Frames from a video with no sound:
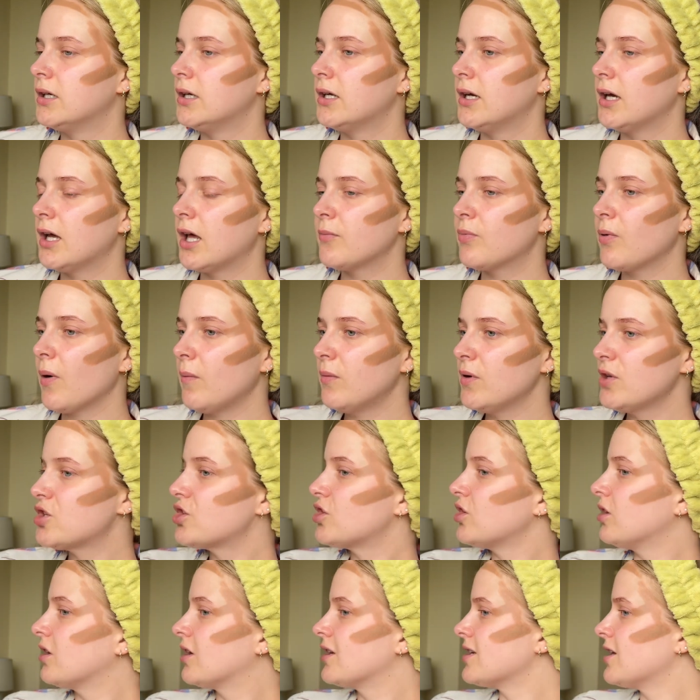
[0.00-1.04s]
I probably
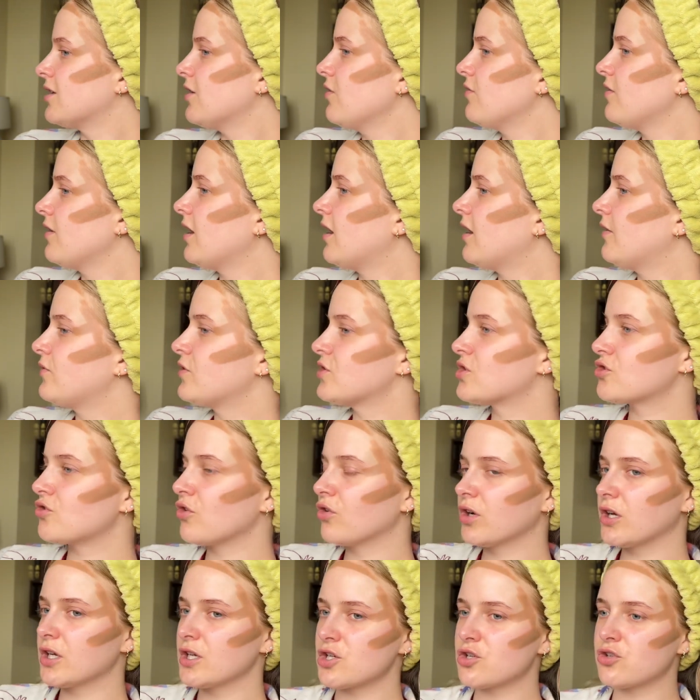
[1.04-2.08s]
should because I don't think I have the
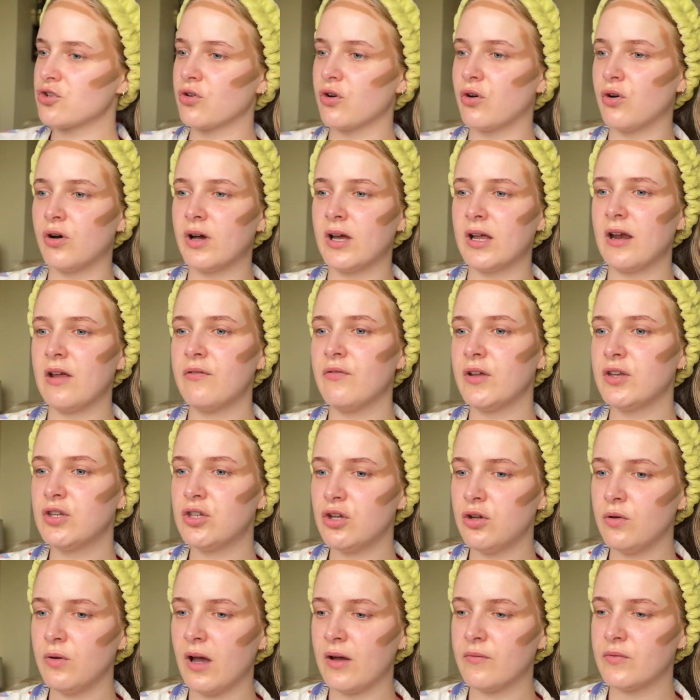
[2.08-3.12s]
strongest jaw. And if I
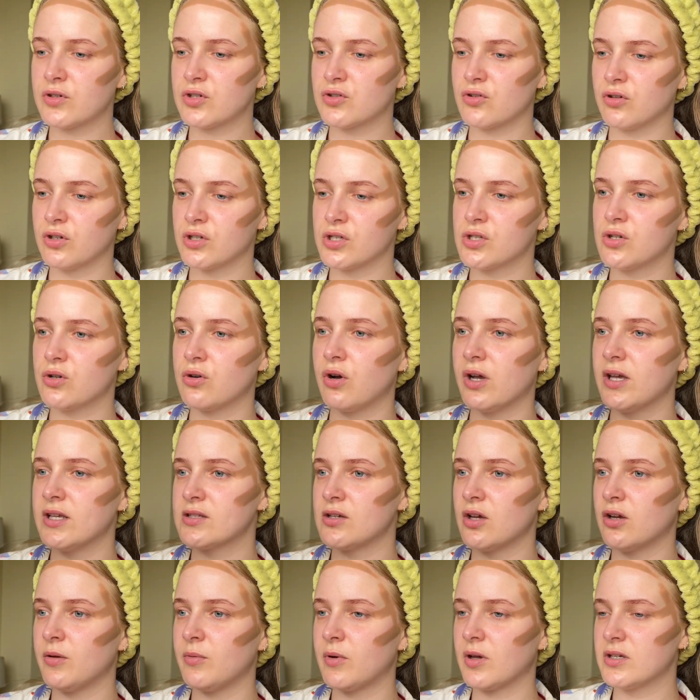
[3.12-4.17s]
do have a strong jaw, it's
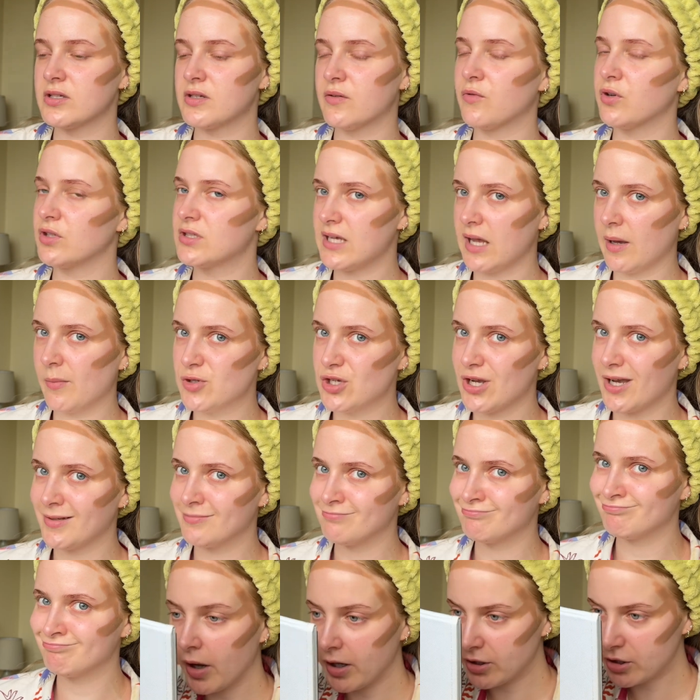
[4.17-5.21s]
only because I've got TMJ.
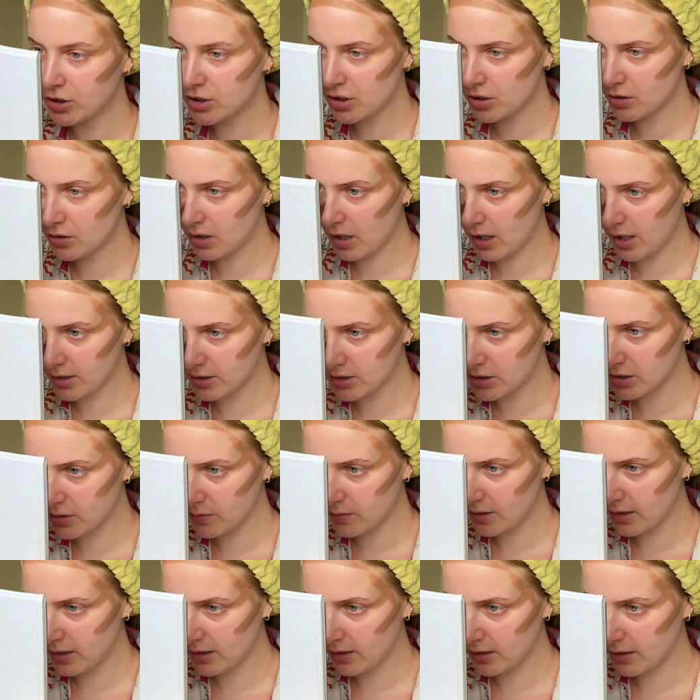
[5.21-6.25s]
I do like
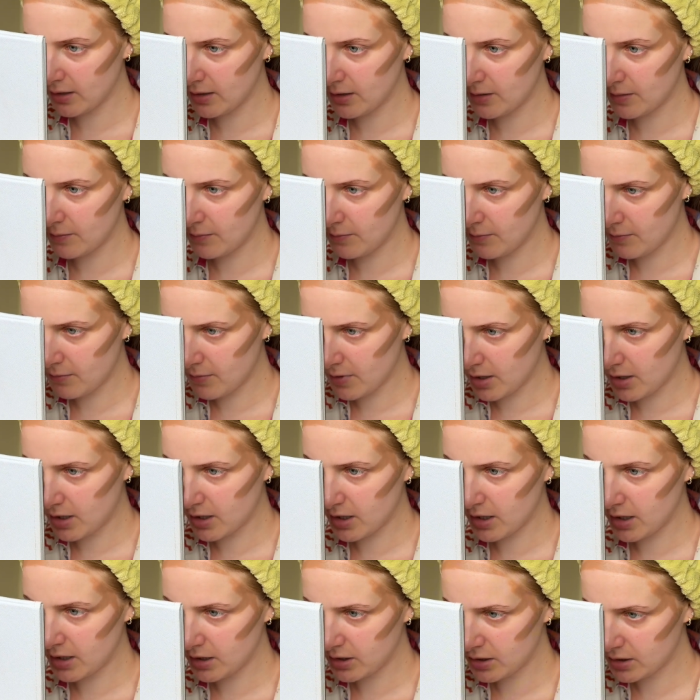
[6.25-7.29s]
doing
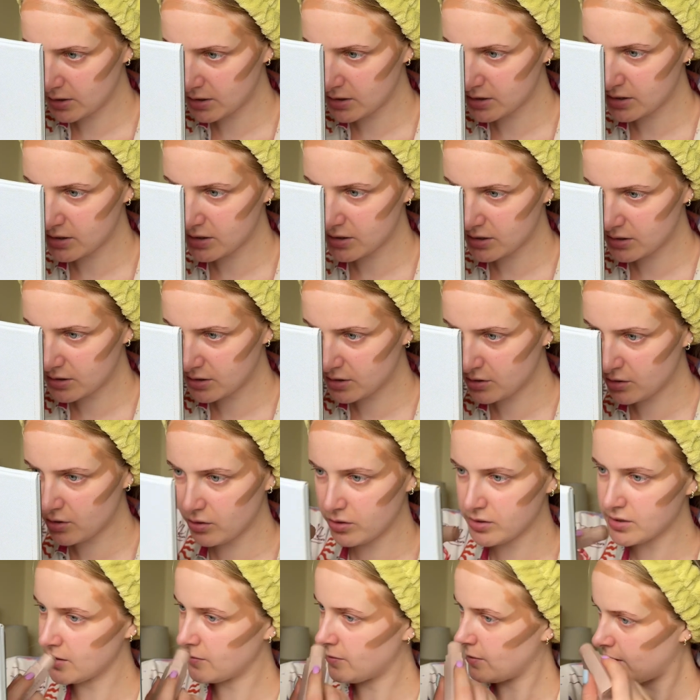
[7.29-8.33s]
my
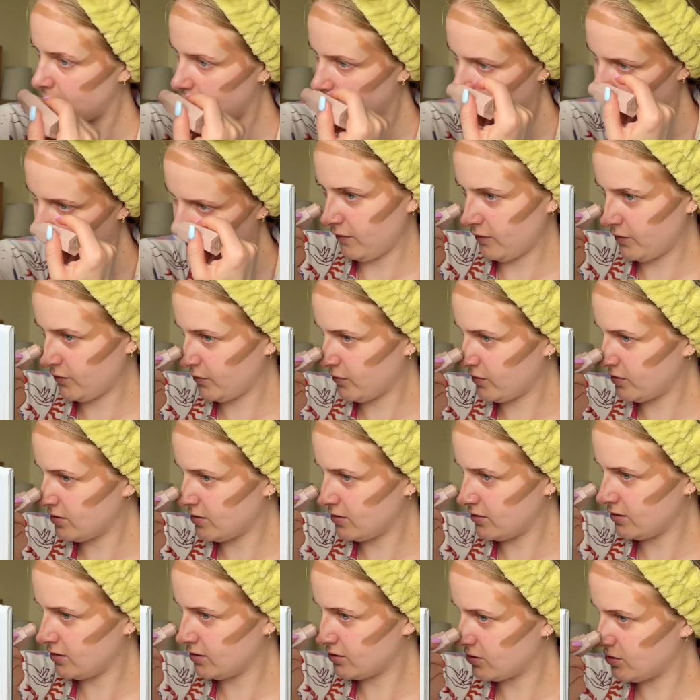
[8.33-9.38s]
snoz a bit. If this was an
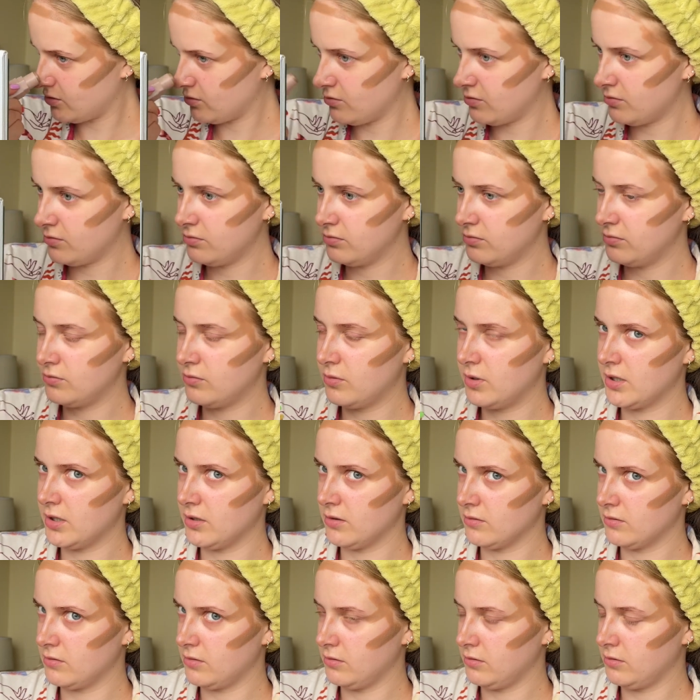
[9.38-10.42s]
actual
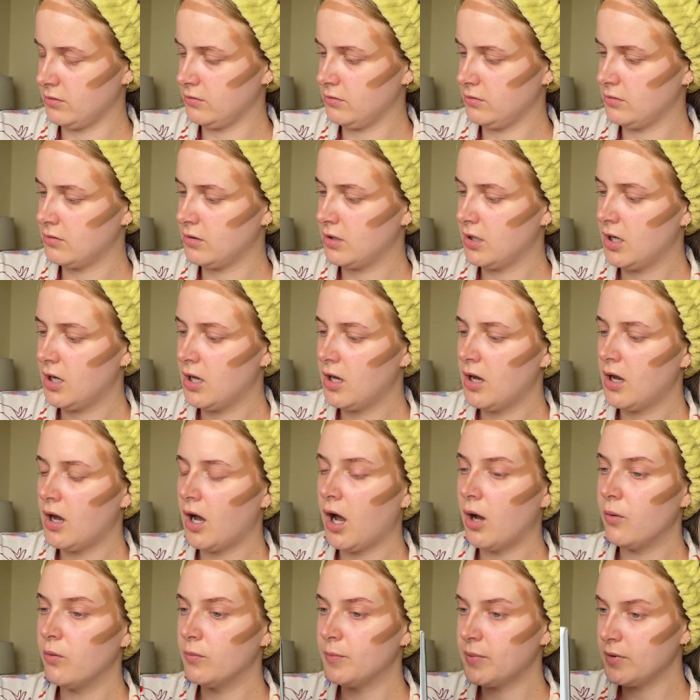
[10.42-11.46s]
wedding day, I
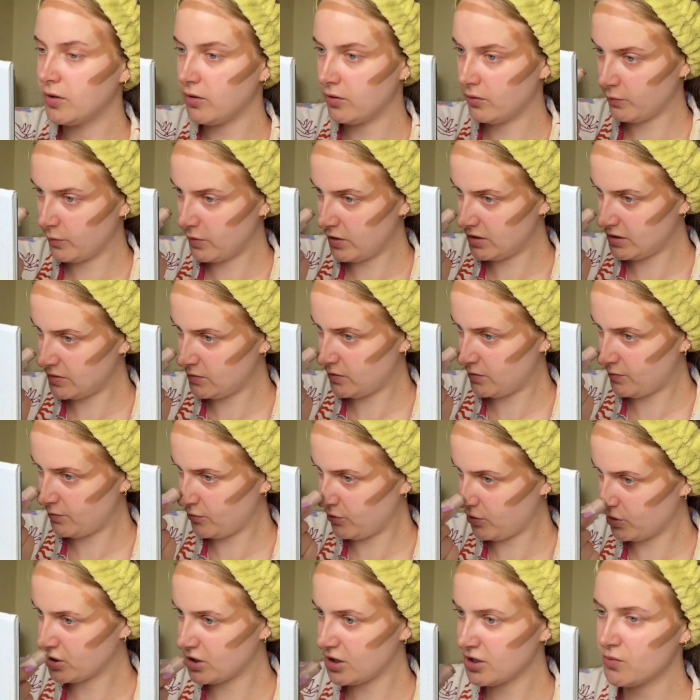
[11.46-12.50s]
would be doing this with a
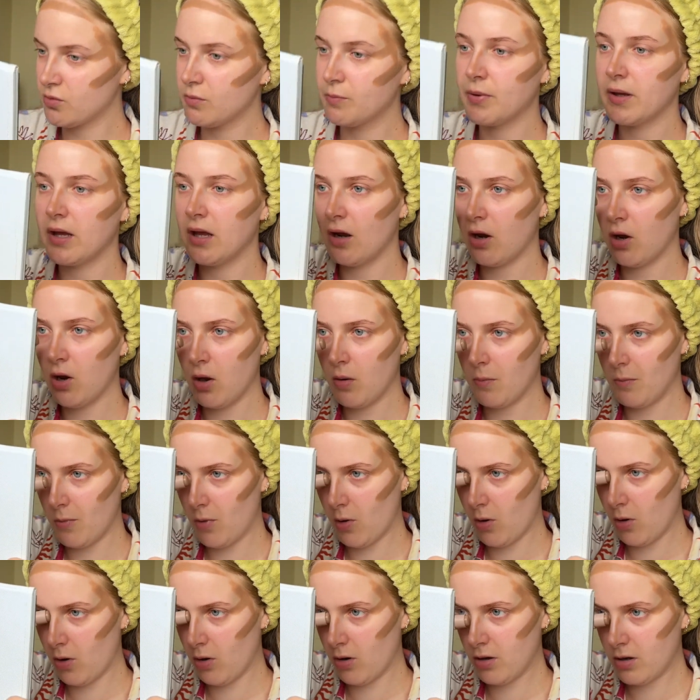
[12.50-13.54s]
brush. This would be a lot
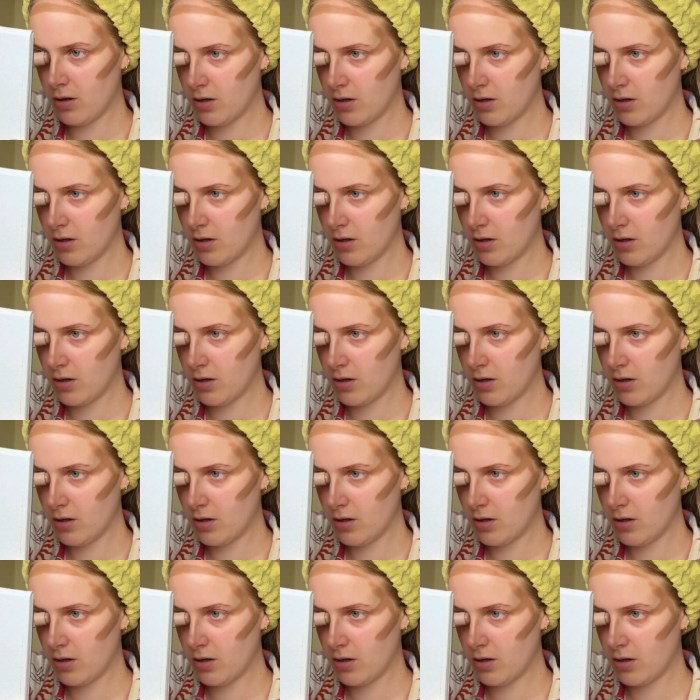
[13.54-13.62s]
more